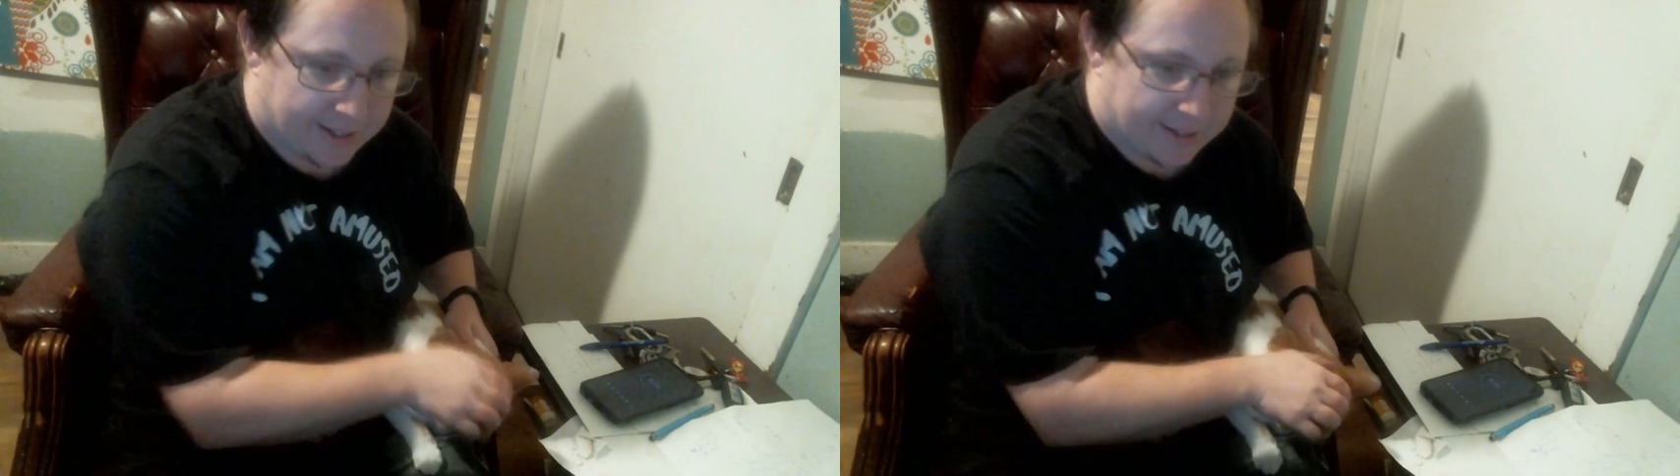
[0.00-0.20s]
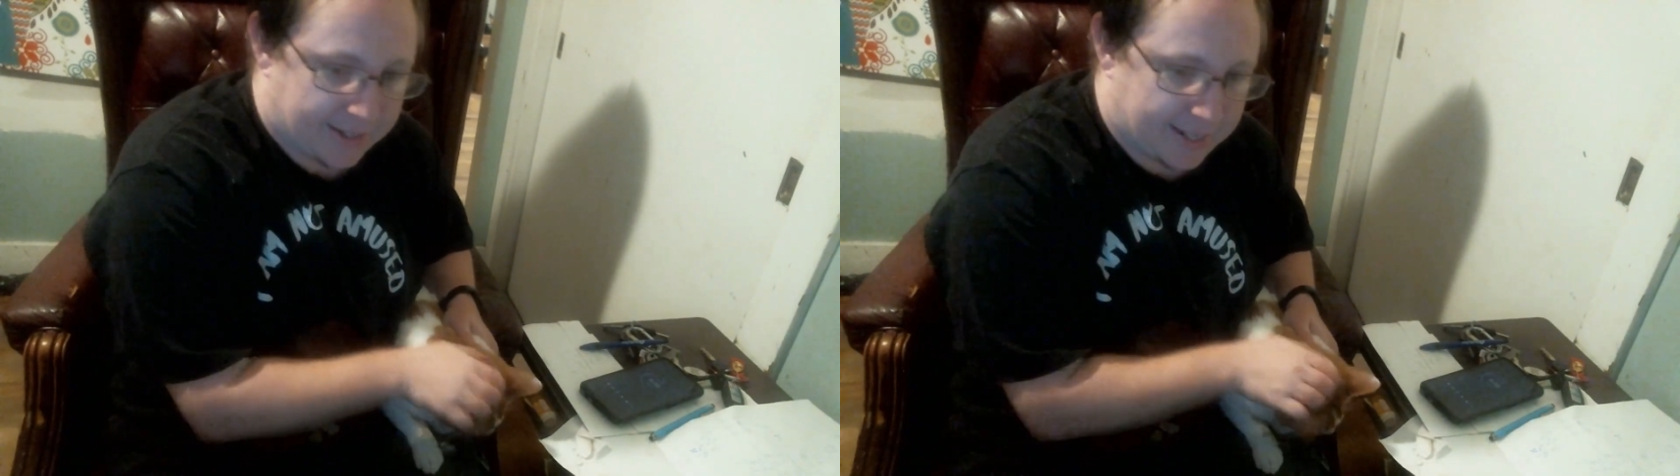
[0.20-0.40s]

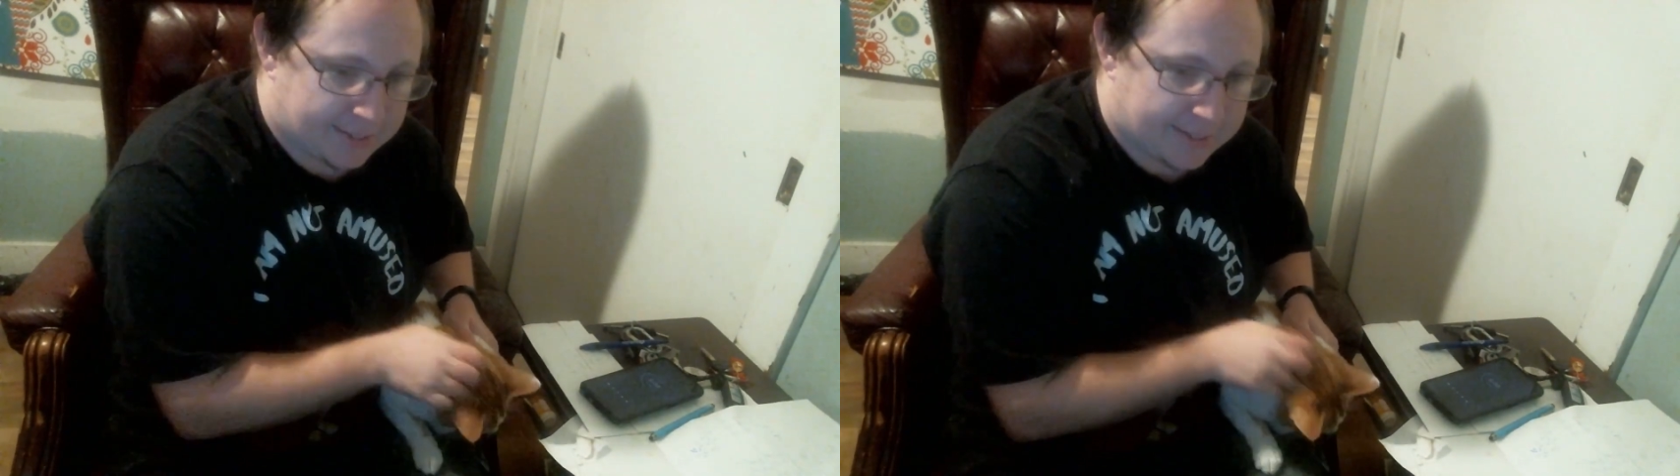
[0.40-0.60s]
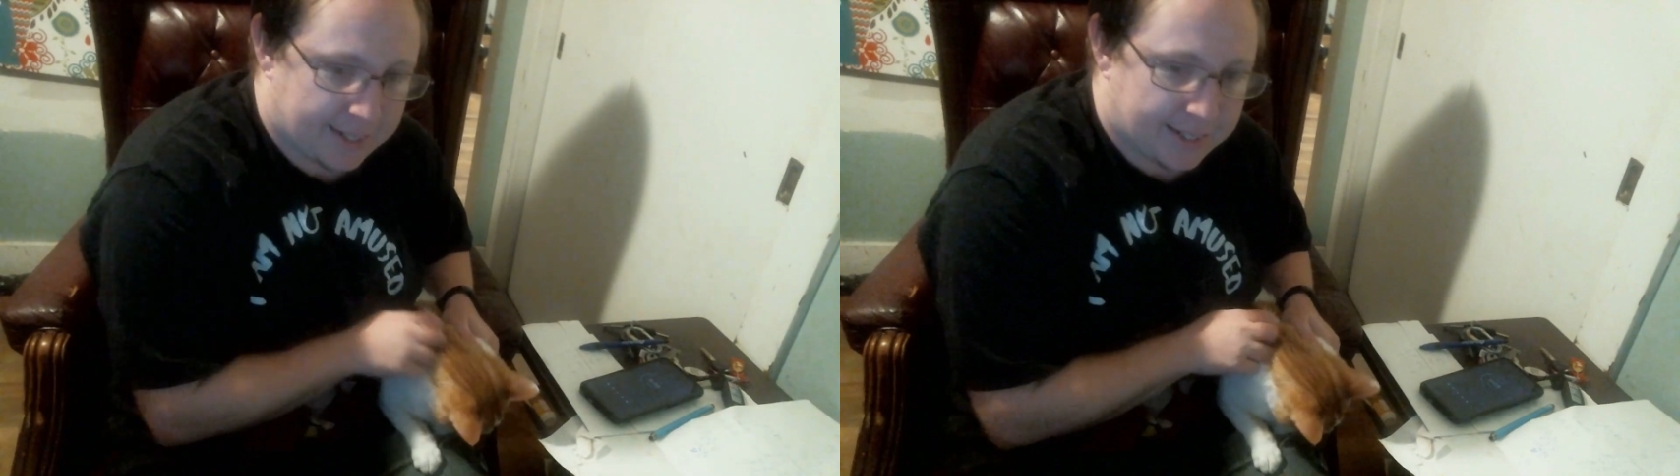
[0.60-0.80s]

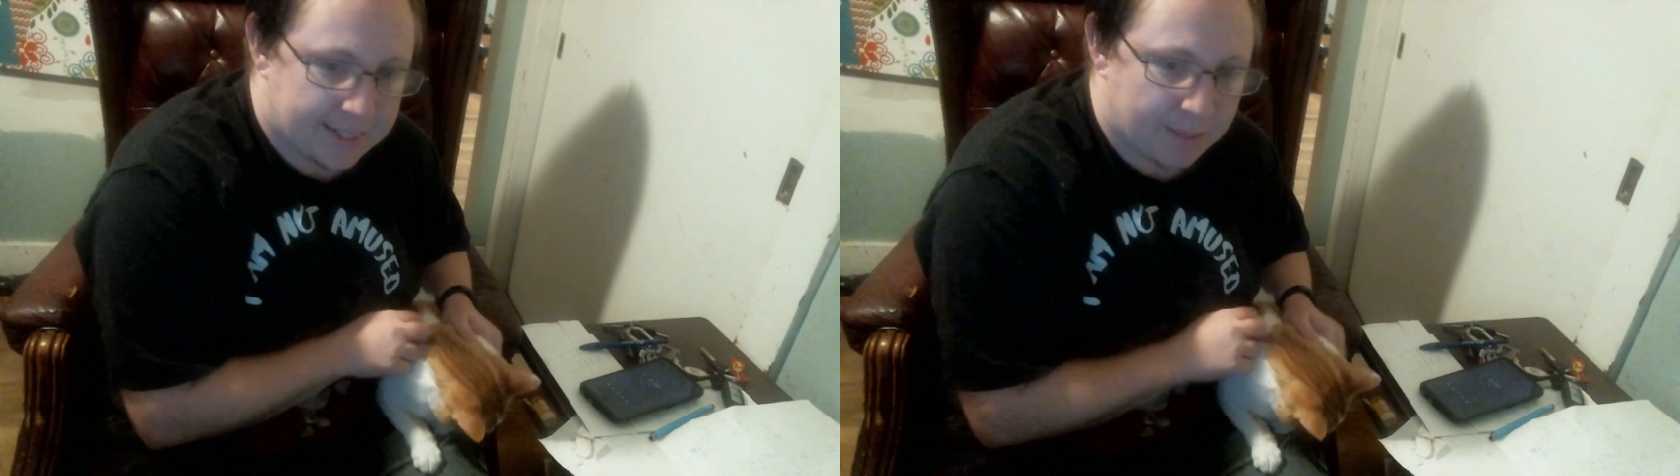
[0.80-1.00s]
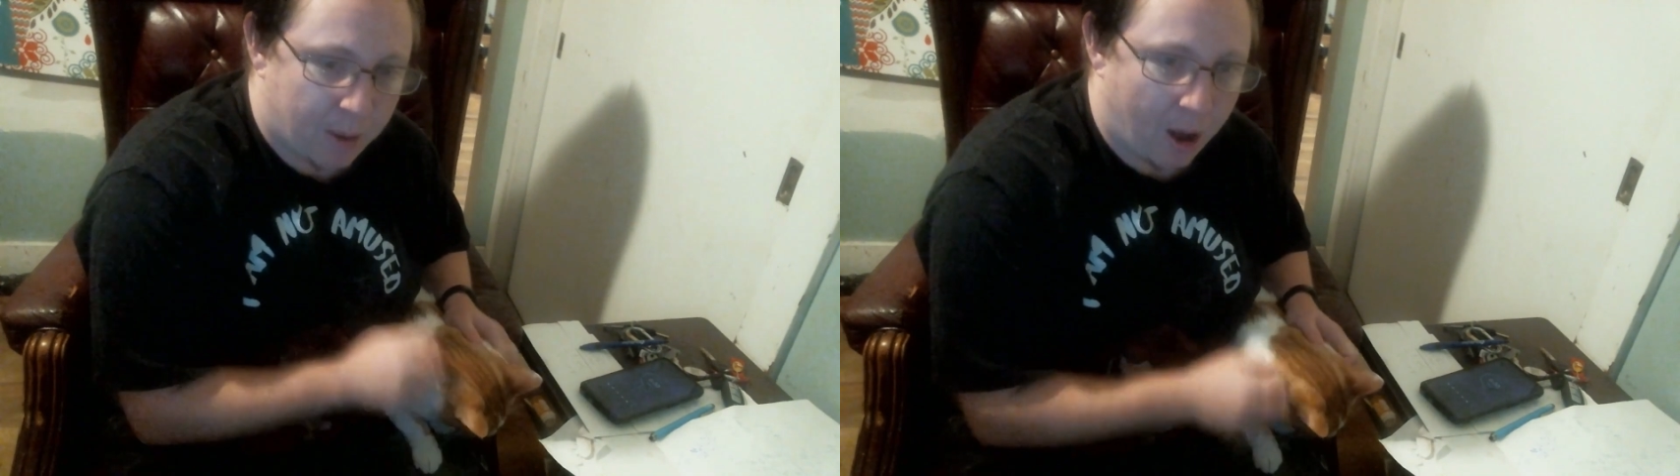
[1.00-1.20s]
This is
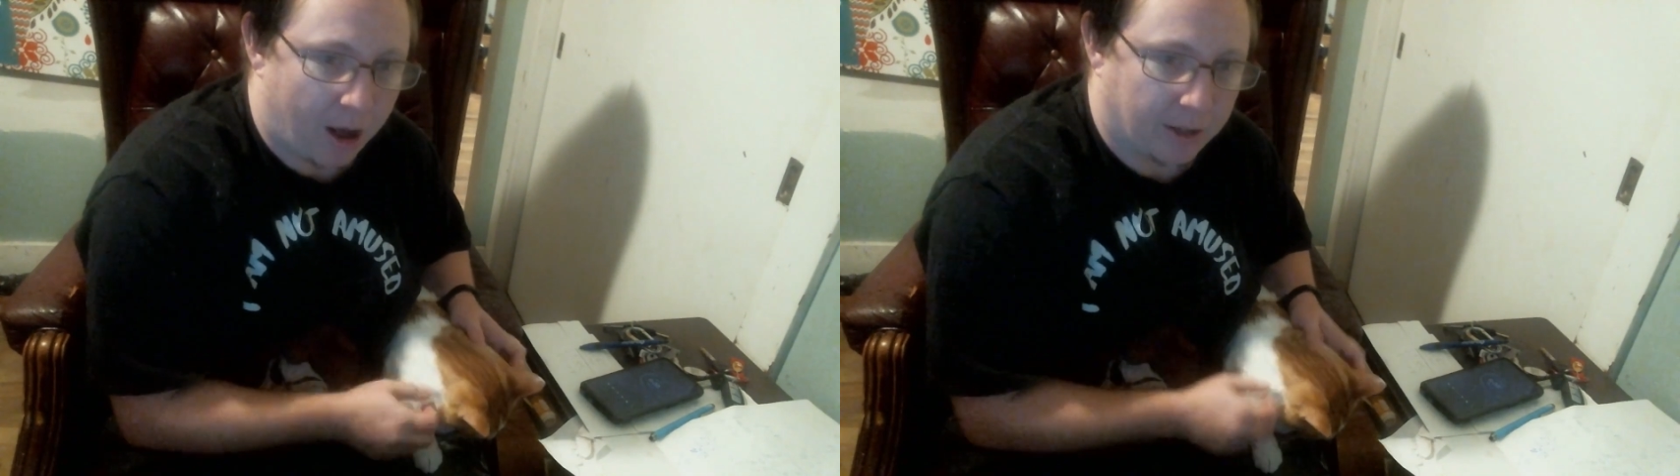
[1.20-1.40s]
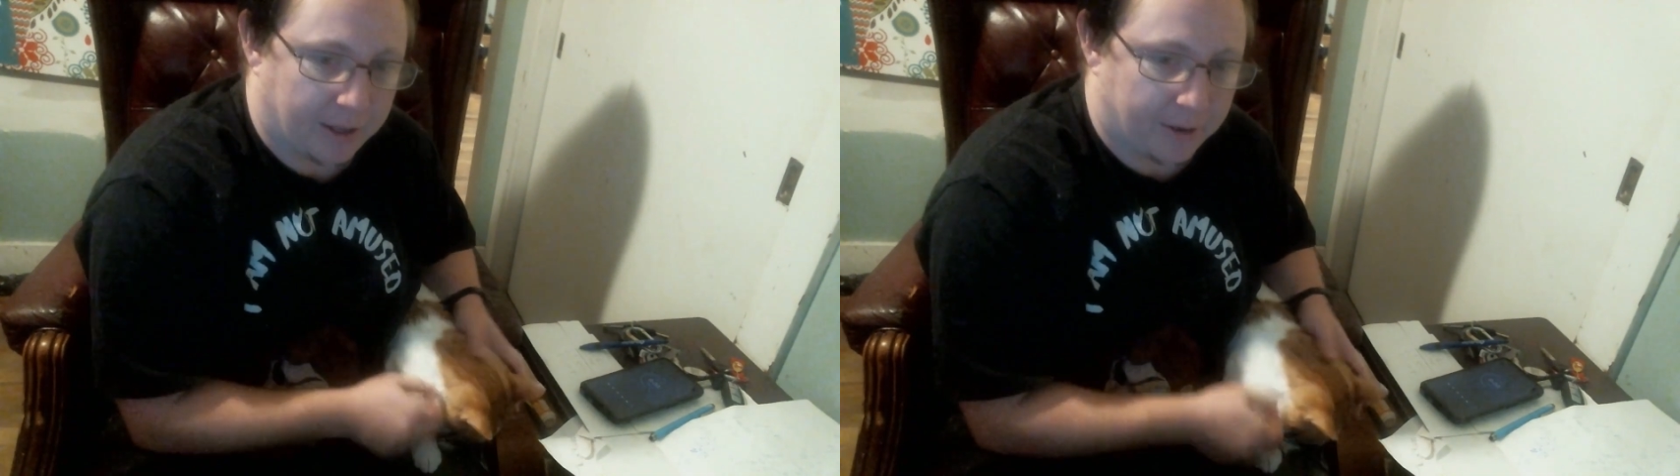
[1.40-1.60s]

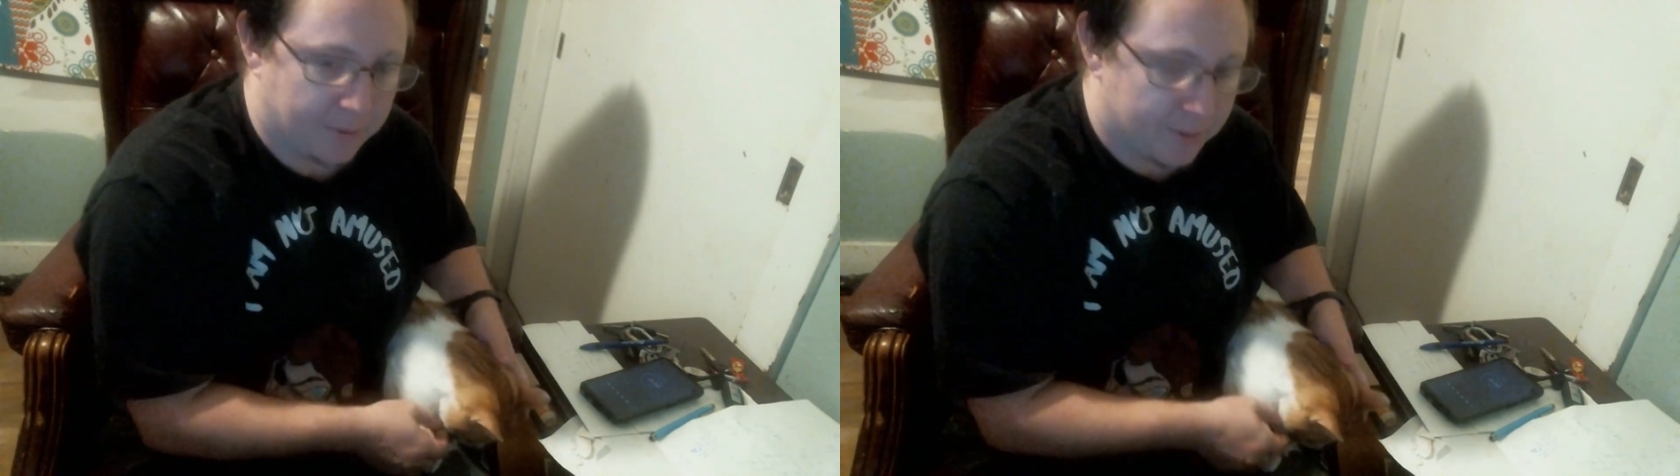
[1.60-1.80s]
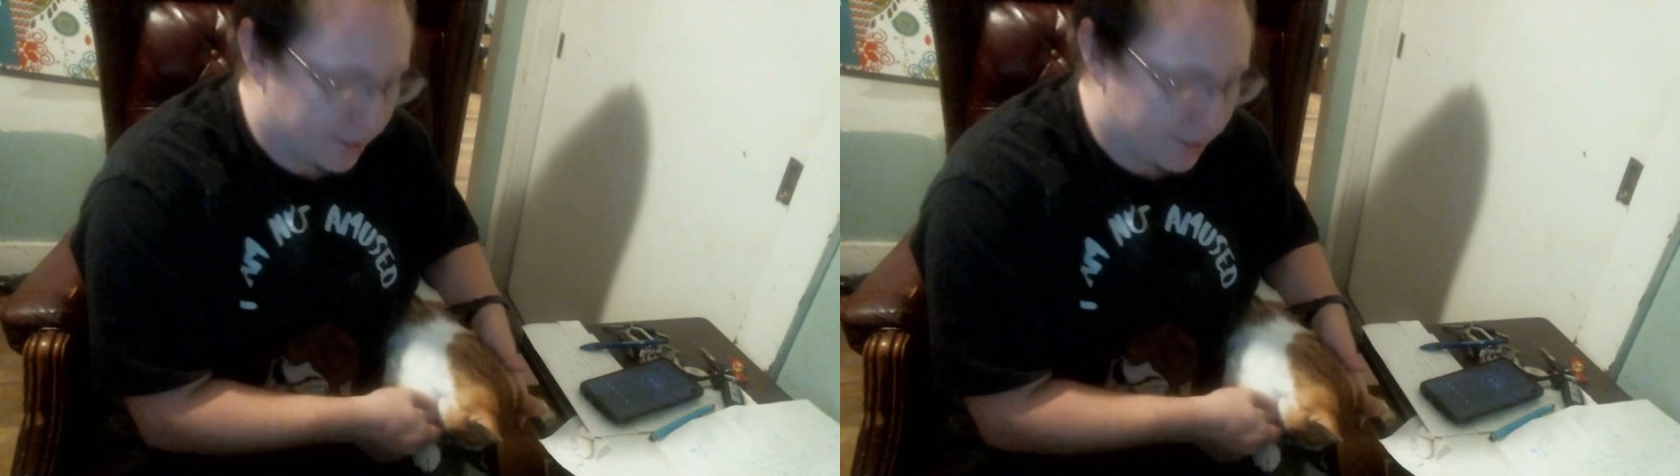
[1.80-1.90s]
Apollo,